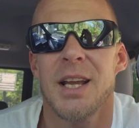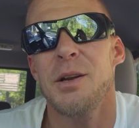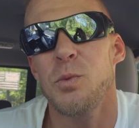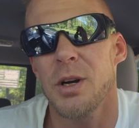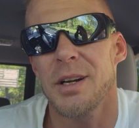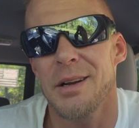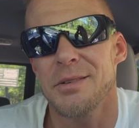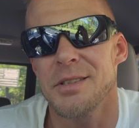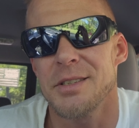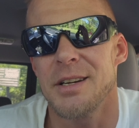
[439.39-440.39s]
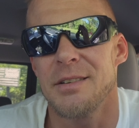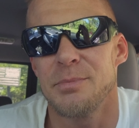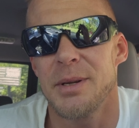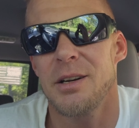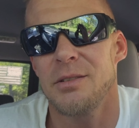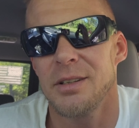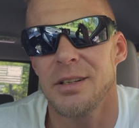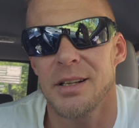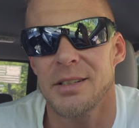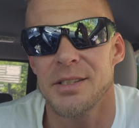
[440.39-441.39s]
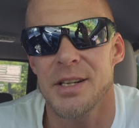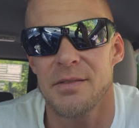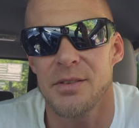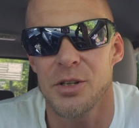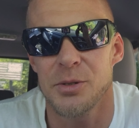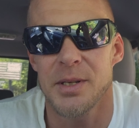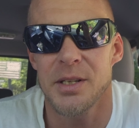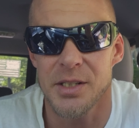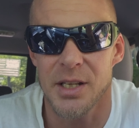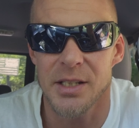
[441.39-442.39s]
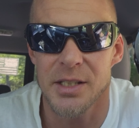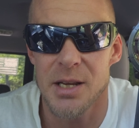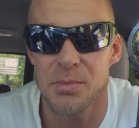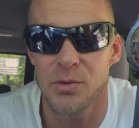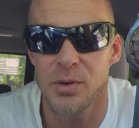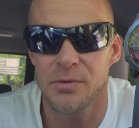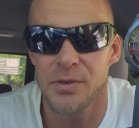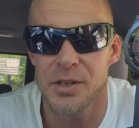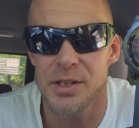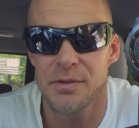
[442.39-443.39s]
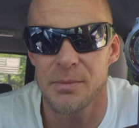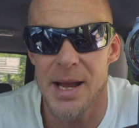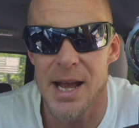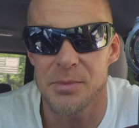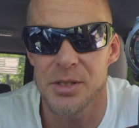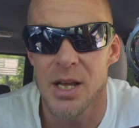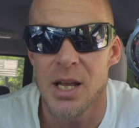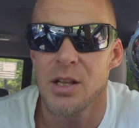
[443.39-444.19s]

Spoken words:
and workouts and stuff, but I don't really like to save those because I like to keep the room for the different maps.